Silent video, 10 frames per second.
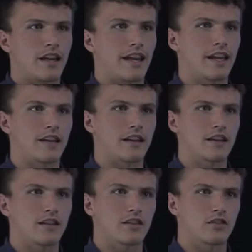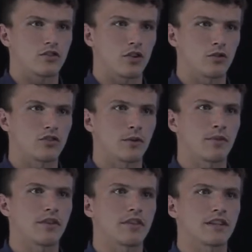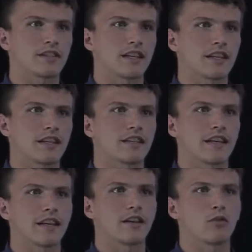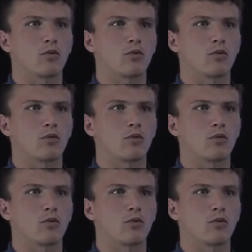and so some of the things that he did